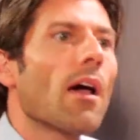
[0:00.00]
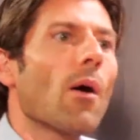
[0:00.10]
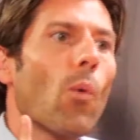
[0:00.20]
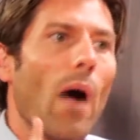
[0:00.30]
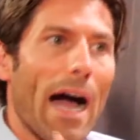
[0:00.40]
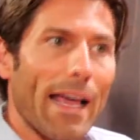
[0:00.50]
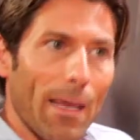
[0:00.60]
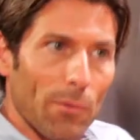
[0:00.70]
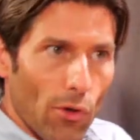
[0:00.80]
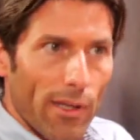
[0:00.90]
Why
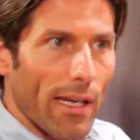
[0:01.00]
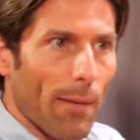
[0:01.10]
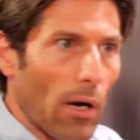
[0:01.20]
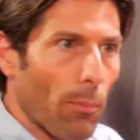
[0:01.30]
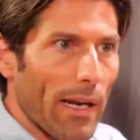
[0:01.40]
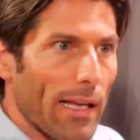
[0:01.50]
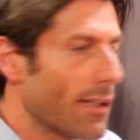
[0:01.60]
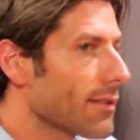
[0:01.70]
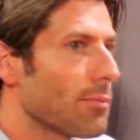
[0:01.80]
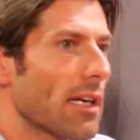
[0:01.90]
I'm talking about
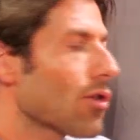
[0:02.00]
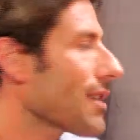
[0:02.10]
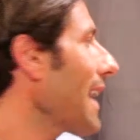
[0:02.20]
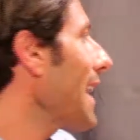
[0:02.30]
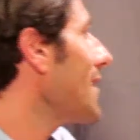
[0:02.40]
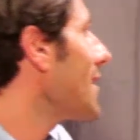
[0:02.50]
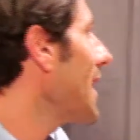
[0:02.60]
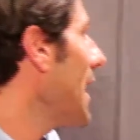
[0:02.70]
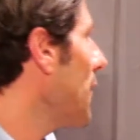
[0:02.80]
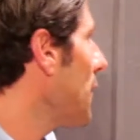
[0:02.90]
playlist? Because I can
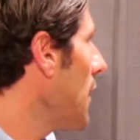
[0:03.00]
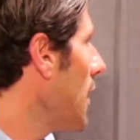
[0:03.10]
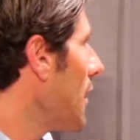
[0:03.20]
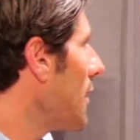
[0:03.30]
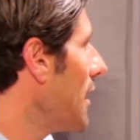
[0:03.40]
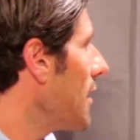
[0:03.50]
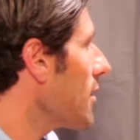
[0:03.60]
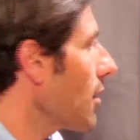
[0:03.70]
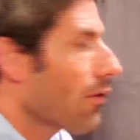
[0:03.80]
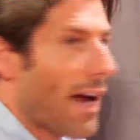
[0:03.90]
save this
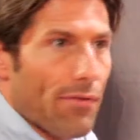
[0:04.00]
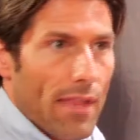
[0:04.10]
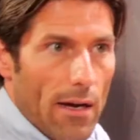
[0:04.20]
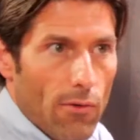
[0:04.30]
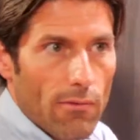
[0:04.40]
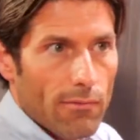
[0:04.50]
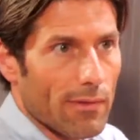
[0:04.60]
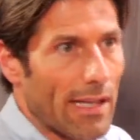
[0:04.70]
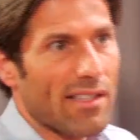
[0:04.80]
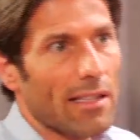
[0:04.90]
rundown,
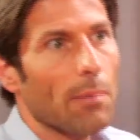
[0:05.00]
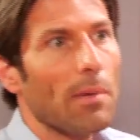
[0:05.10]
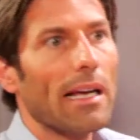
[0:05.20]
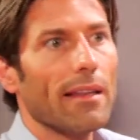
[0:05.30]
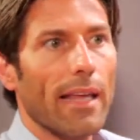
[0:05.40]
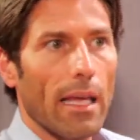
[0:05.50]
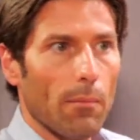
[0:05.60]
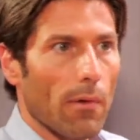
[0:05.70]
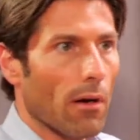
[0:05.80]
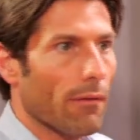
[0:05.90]
that's the typical name
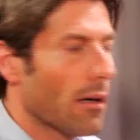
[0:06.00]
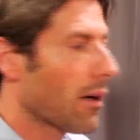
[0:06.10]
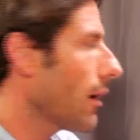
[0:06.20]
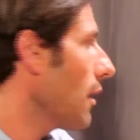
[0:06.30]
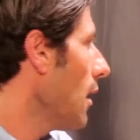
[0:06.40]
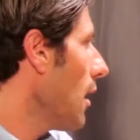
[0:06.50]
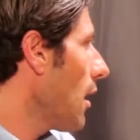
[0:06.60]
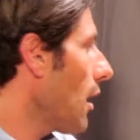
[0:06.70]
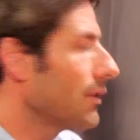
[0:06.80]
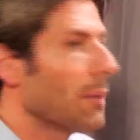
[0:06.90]
of
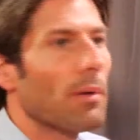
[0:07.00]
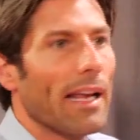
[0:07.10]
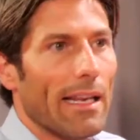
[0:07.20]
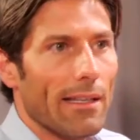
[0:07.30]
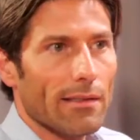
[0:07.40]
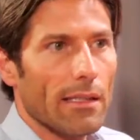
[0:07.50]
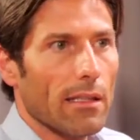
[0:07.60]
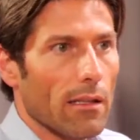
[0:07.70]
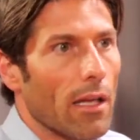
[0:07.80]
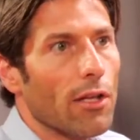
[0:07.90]
the playlist
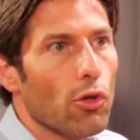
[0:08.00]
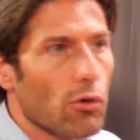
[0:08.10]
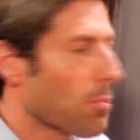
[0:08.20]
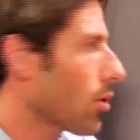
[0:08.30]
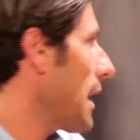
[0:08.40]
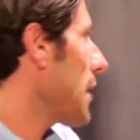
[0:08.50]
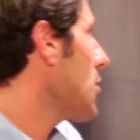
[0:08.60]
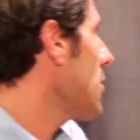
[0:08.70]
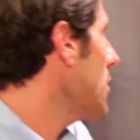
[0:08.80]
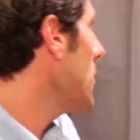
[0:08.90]
in news
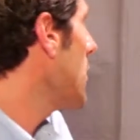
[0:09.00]
production.